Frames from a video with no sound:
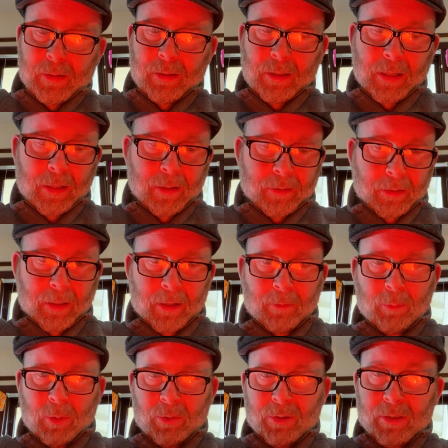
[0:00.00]
and kind of
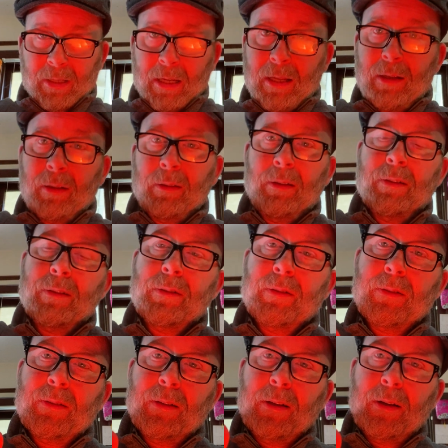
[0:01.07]
most
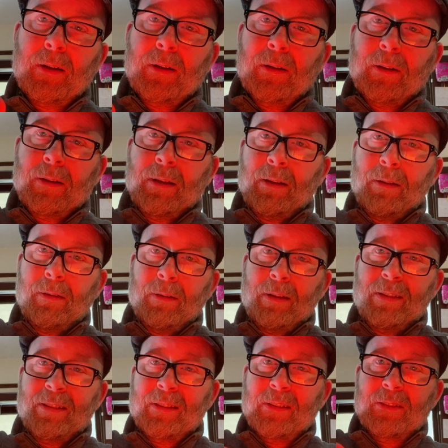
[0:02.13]
scandalous
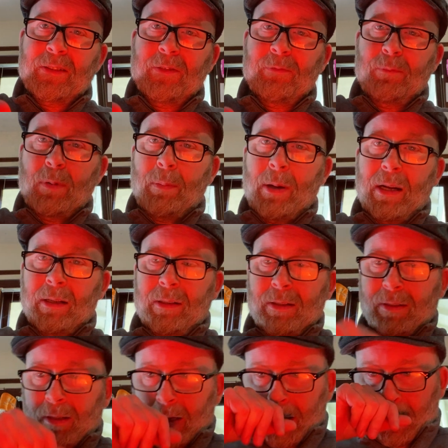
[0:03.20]
instance of mimetic
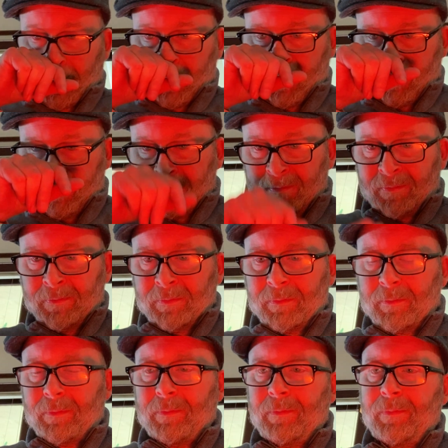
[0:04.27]
desire
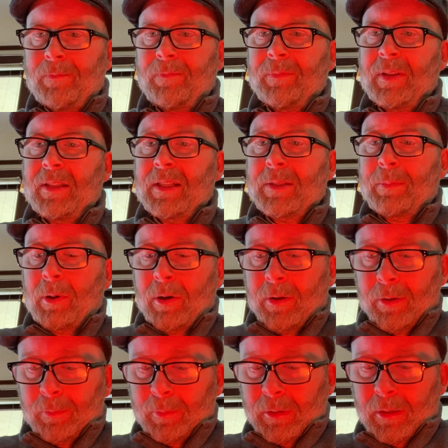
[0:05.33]
in this part of
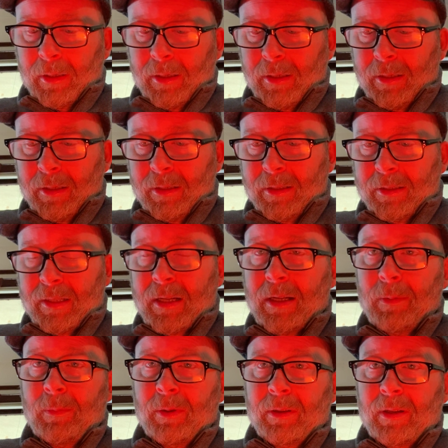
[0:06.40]
the play is
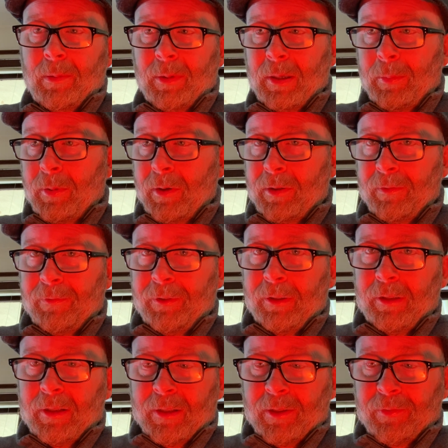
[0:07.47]
Hamlet coming upon
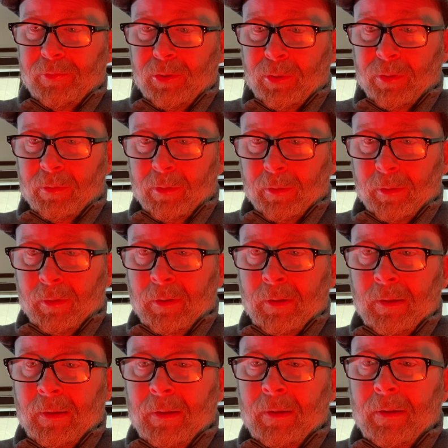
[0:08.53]
Ophelia's funeral,
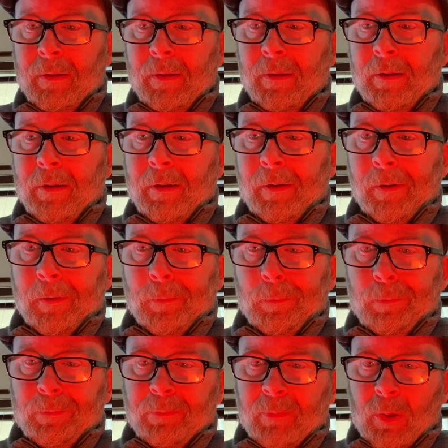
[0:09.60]

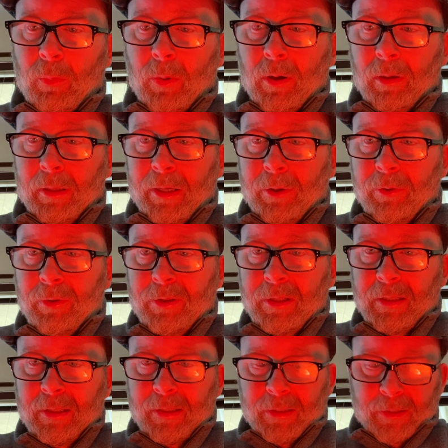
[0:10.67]
where
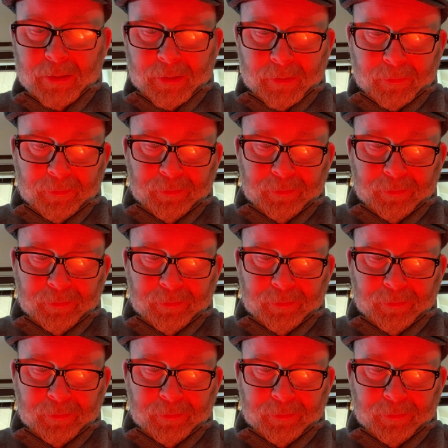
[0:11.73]
Laertes